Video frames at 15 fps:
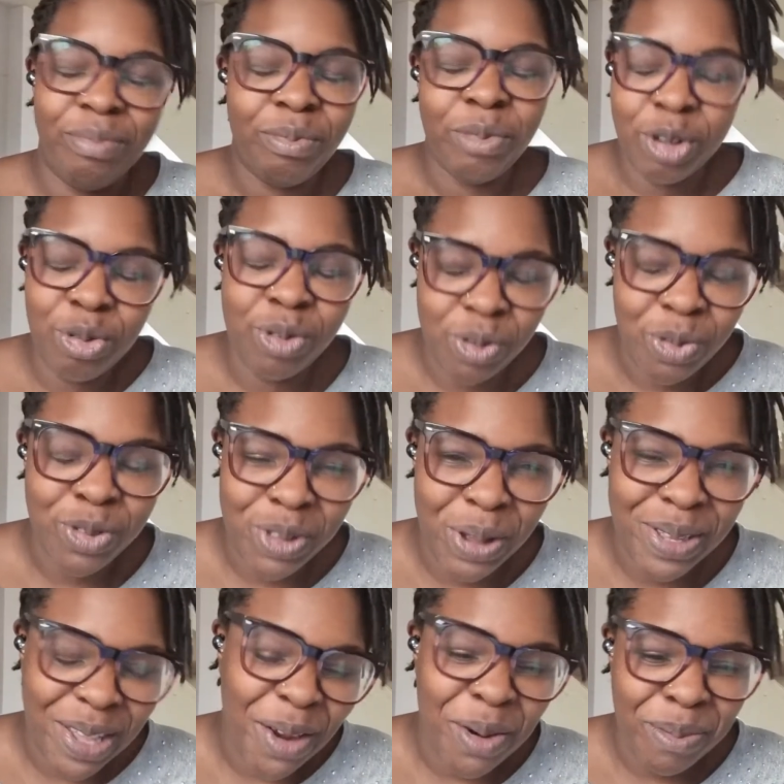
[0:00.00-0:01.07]
Which was also
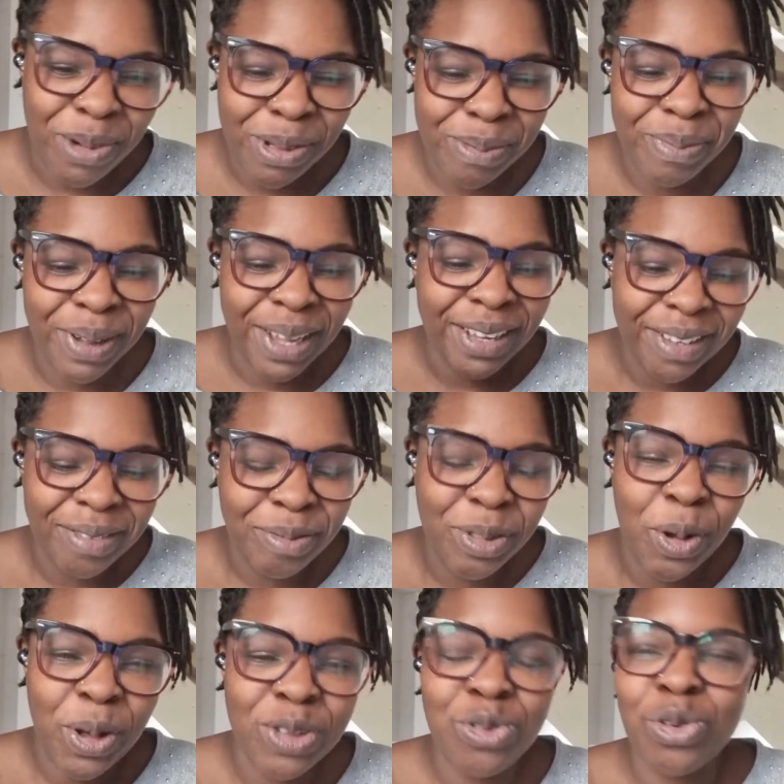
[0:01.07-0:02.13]
terrible, but
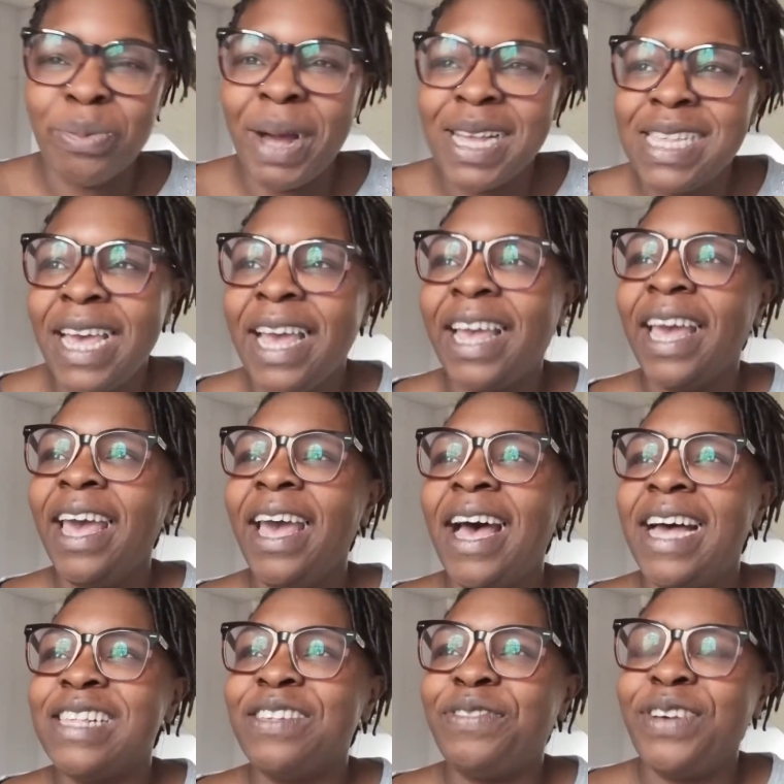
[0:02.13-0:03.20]
not as traumatic
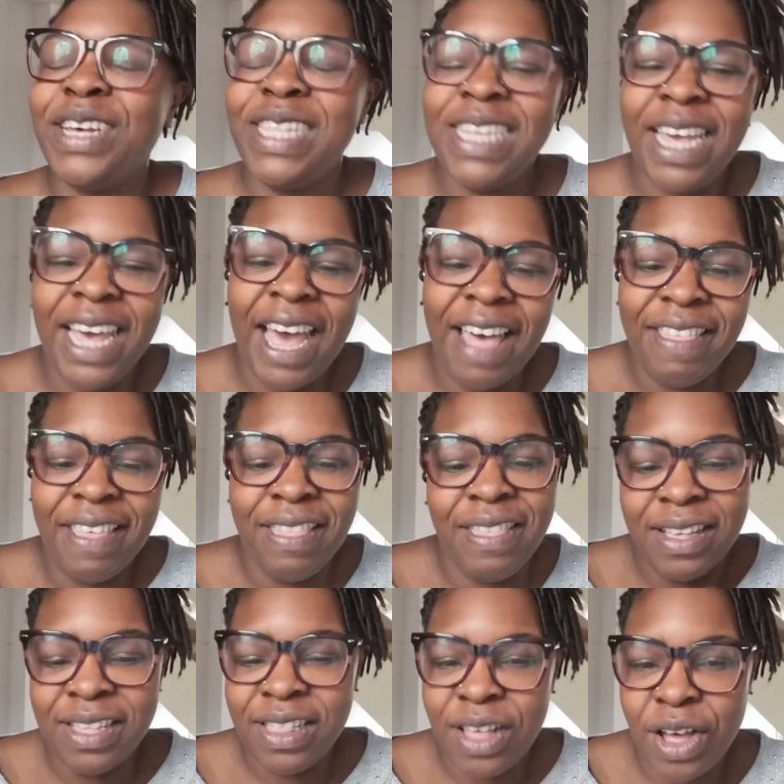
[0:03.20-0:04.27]
as the first year. And then
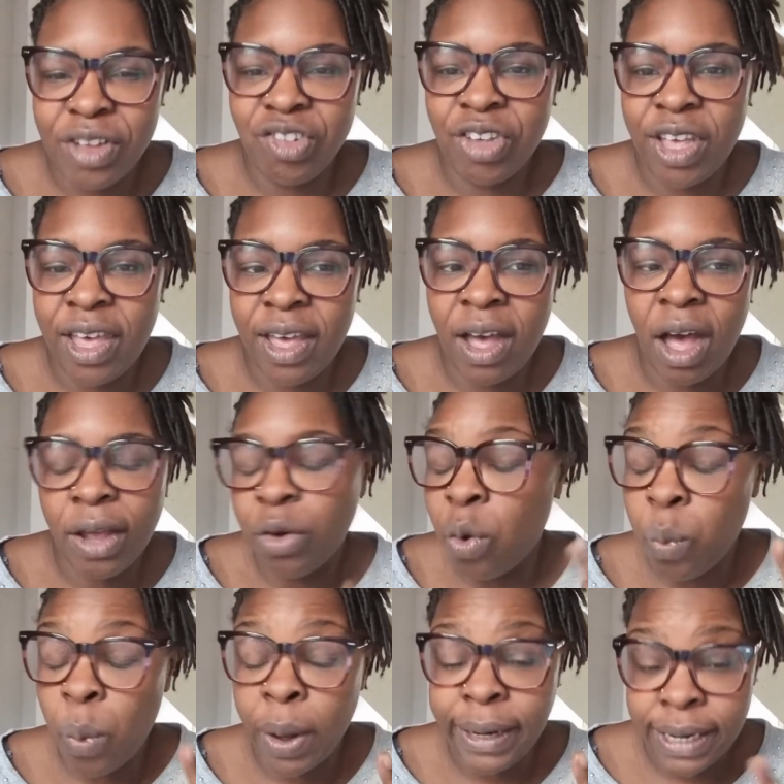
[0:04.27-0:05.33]
the third year, I
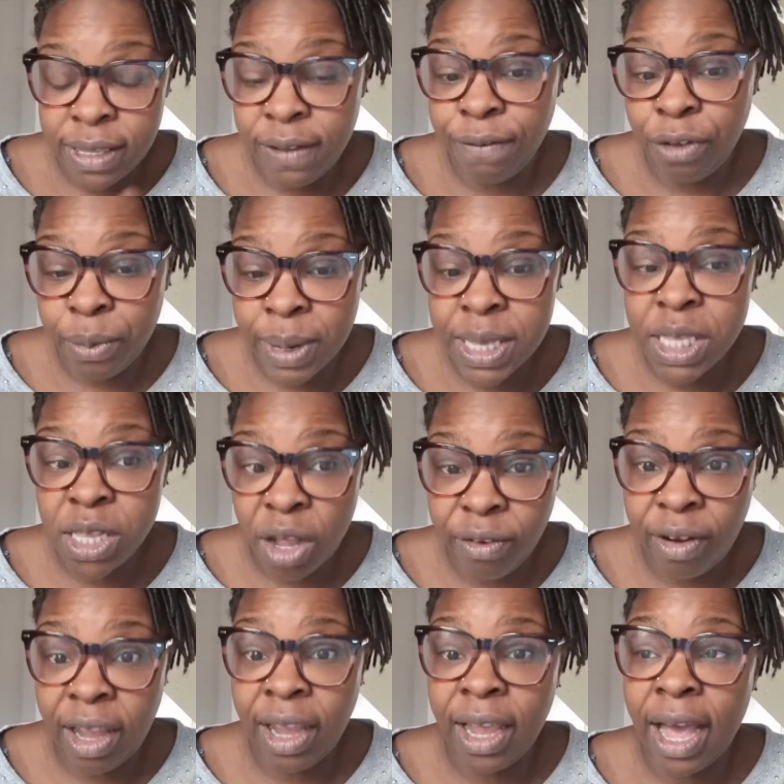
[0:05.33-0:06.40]
got one interview at
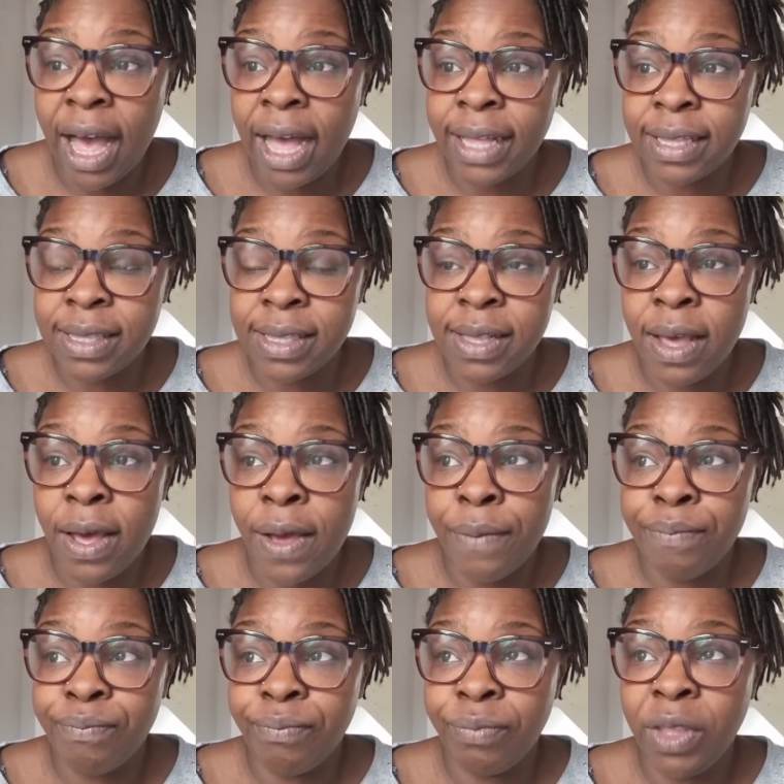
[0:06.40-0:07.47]
Surrey. And
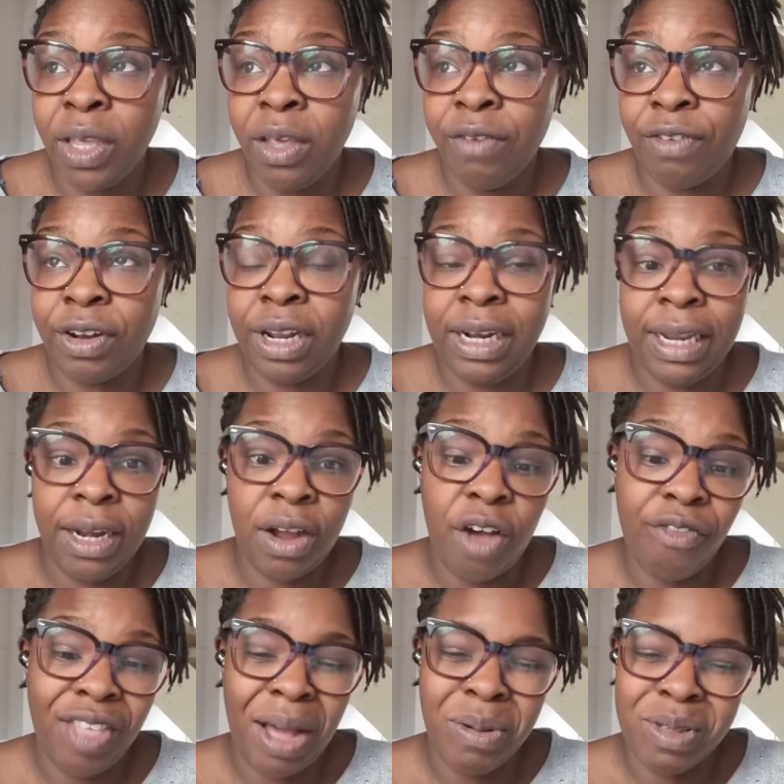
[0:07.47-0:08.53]
funnily
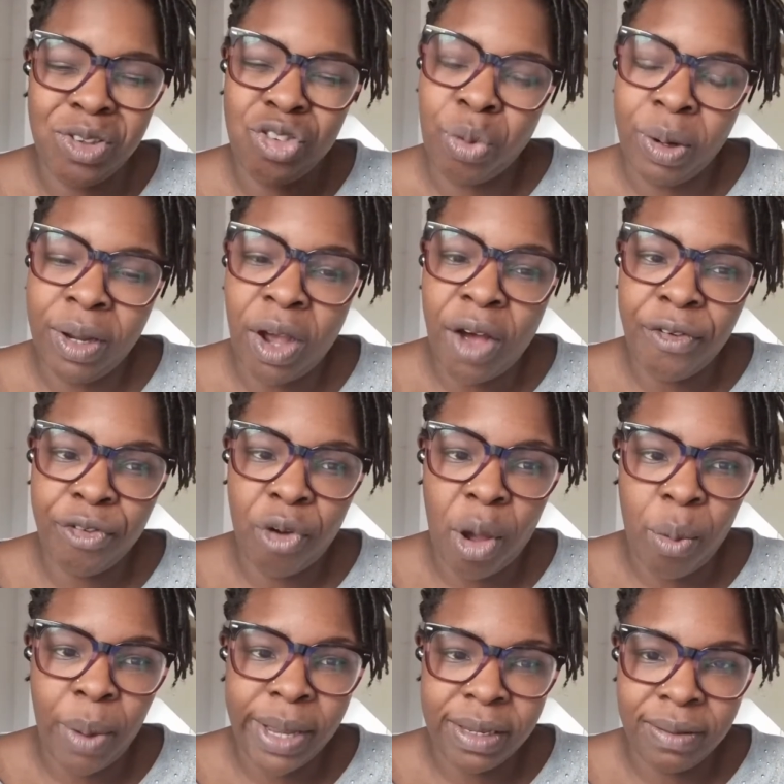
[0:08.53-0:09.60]
enough, that was shortly after
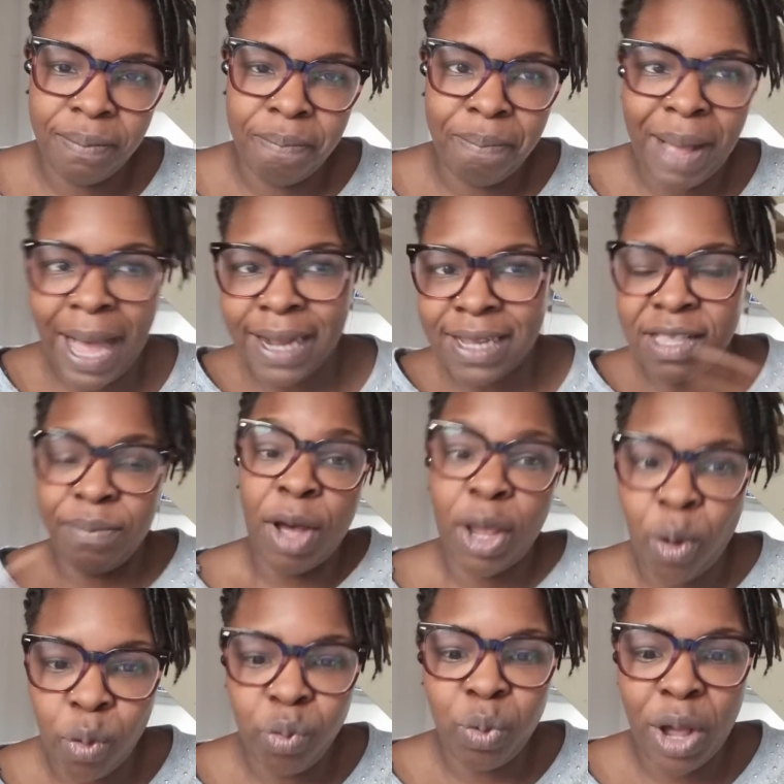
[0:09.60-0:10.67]
I went back to my
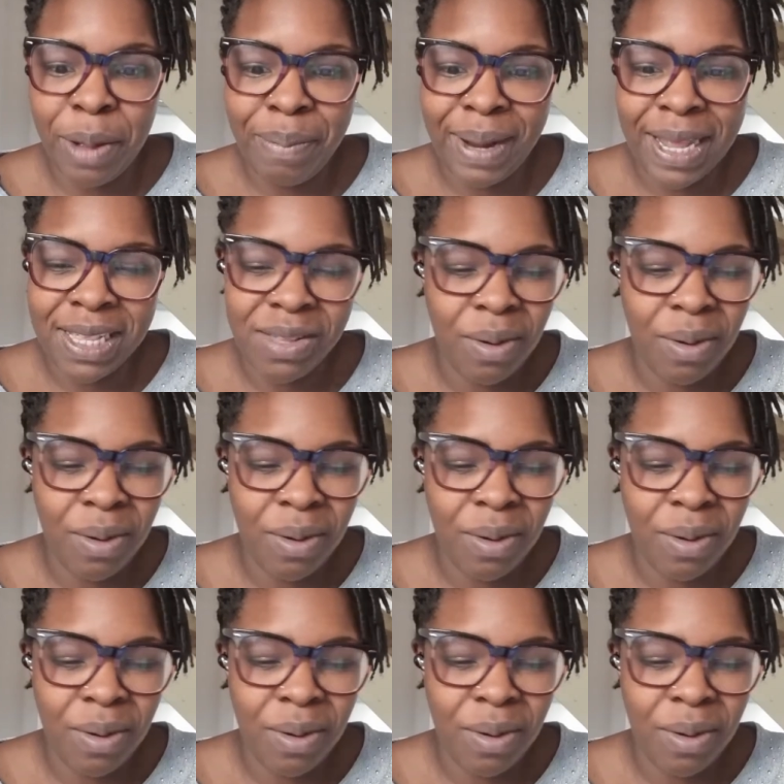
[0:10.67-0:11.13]
old workplace.